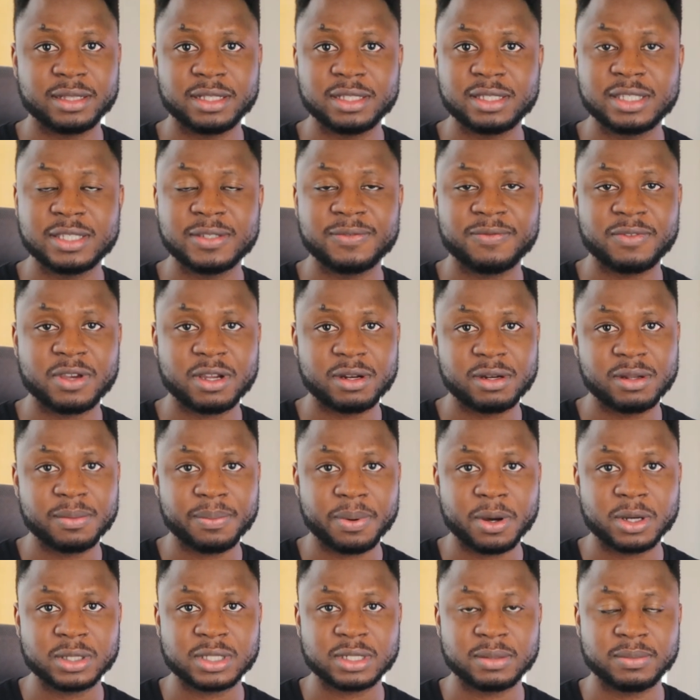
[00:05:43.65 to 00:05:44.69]
This is very
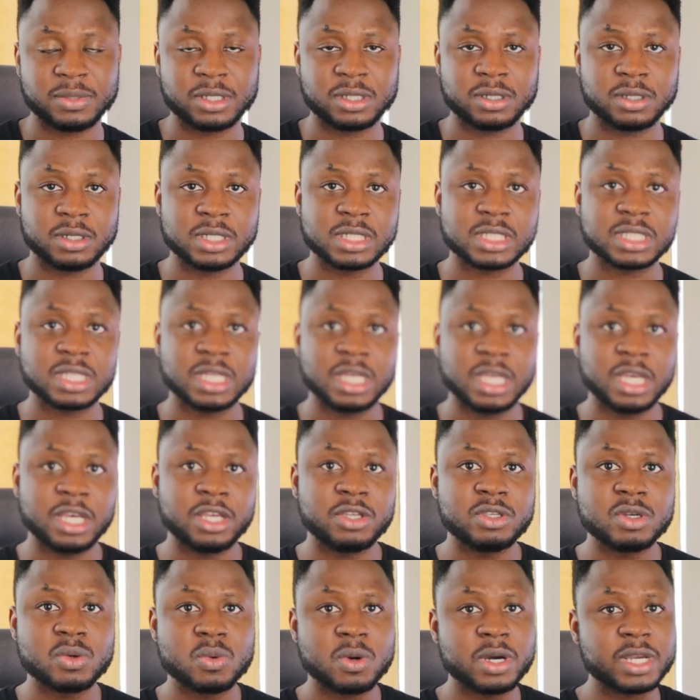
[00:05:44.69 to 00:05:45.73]
important because
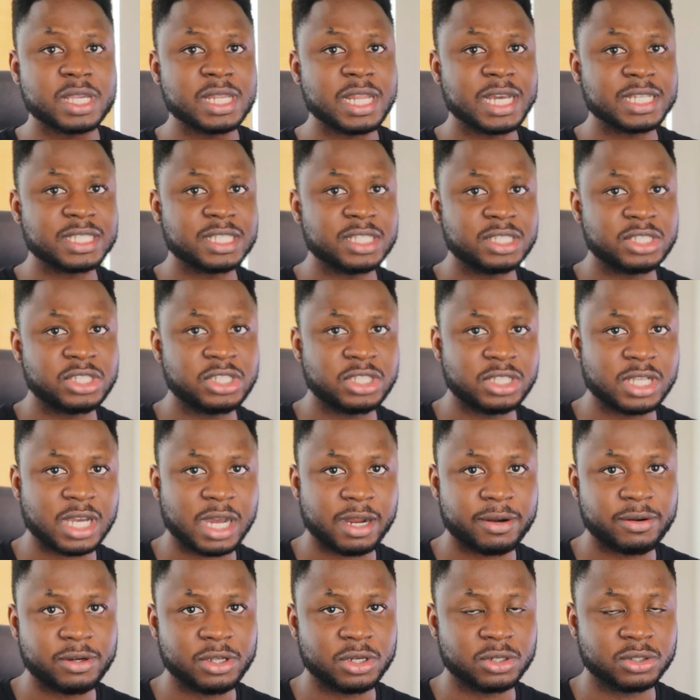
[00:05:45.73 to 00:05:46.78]
you're working as a GRE
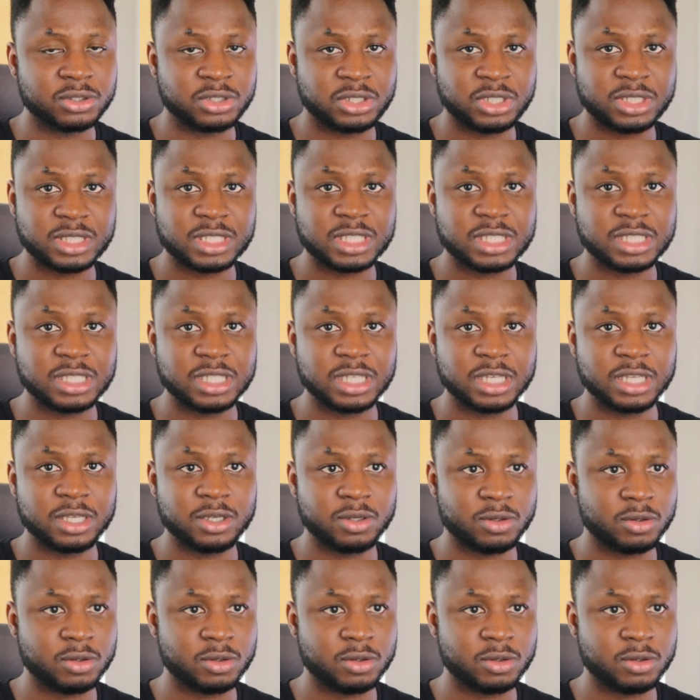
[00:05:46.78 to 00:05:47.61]
or GTA,